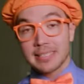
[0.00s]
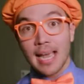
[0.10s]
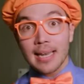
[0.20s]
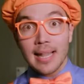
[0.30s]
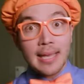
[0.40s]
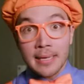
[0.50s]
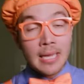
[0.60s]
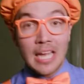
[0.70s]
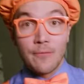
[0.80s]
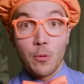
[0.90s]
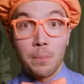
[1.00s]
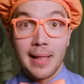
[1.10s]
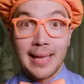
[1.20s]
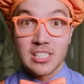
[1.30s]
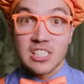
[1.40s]
kind of like if you
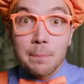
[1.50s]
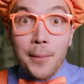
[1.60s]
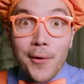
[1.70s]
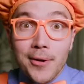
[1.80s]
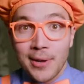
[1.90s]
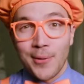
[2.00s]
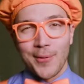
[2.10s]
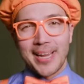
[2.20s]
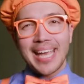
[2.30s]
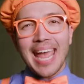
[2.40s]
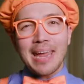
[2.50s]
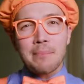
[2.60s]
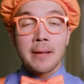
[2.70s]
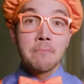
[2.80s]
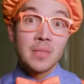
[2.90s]
play a sport or a
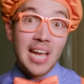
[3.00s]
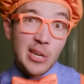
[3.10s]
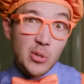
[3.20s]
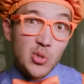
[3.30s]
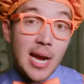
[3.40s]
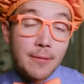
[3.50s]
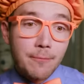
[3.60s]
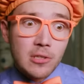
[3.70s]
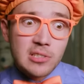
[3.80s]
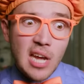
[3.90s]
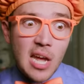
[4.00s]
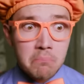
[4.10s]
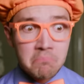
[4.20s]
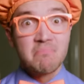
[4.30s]
game and you try the first time,